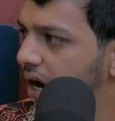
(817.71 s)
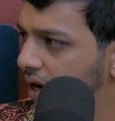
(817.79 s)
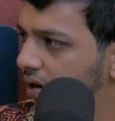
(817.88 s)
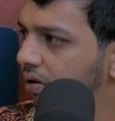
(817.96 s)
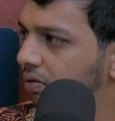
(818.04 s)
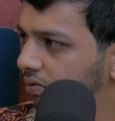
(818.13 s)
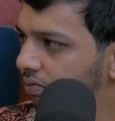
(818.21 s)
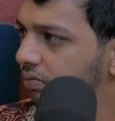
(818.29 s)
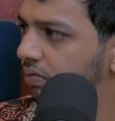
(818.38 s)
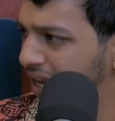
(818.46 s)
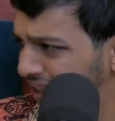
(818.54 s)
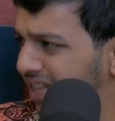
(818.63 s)
and
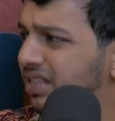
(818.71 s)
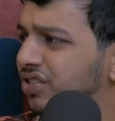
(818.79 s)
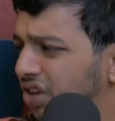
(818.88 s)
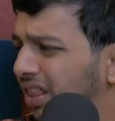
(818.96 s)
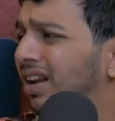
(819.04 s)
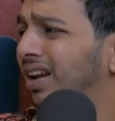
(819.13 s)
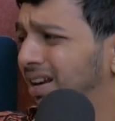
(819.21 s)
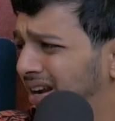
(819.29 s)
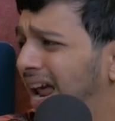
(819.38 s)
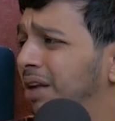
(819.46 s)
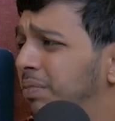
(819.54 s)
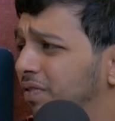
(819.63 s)
like that's the general.
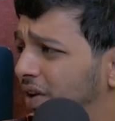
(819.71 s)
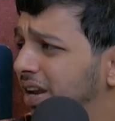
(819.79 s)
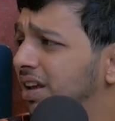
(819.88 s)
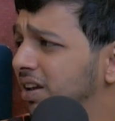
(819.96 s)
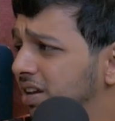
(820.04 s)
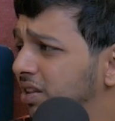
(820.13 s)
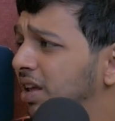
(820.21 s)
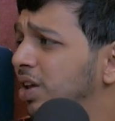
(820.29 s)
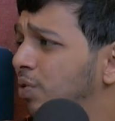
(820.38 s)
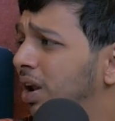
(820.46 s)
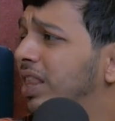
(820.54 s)
It can be 1 year here.